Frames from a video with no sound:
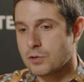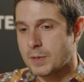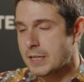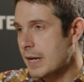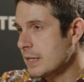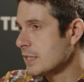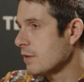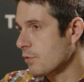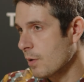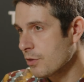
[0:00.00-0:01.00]
from the .NET
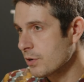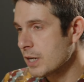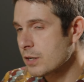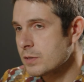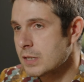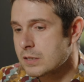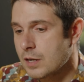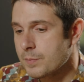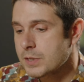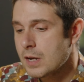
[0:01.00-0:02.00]
team, from other
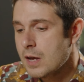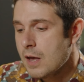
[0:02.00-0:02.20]
ecosystems.